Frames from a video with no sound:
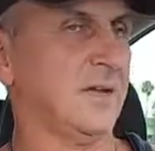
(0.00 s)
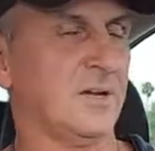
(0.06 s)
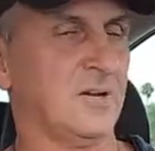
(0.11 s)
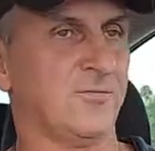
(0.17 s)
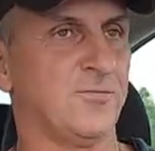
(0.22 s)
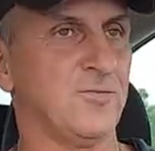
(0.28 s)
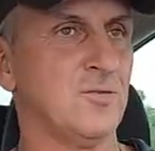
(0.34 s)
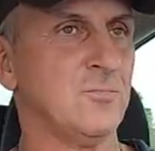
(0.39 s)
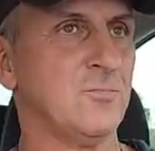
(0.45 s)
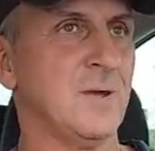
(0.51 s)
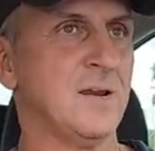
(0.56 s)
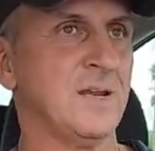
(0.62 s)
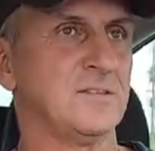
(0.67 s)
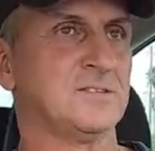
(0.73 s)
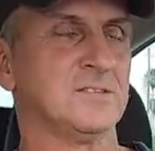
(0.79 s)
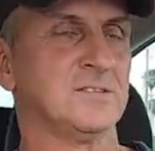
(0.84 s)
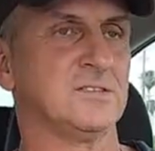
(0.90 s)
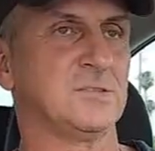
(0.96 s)
Take a few
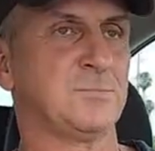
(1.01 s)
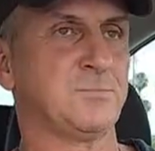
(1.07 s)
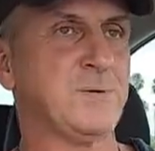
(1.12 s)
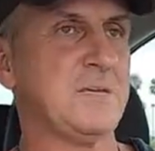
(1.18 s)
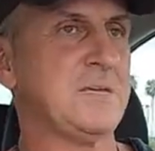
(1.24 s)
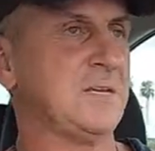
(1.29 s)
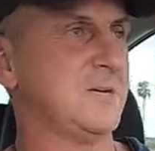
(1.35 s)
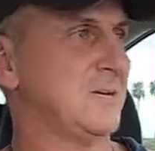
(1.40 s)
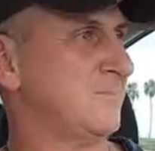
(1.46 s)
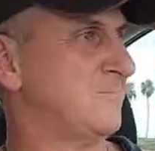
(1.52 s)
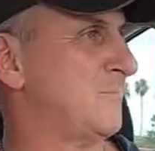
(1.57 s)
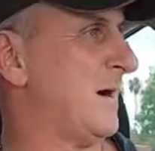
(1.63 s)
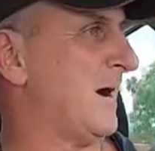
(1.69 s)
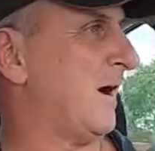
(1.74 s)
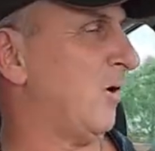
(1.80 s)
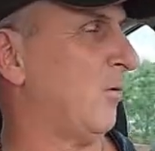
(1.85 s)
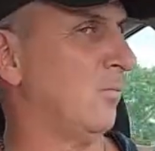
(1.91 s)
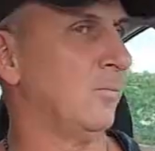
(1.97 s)
minutes and speak
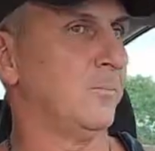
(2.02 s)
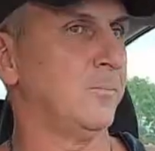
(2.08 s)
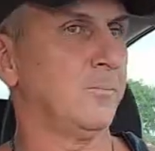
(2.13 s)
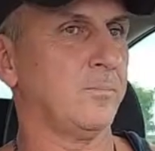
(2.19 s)
about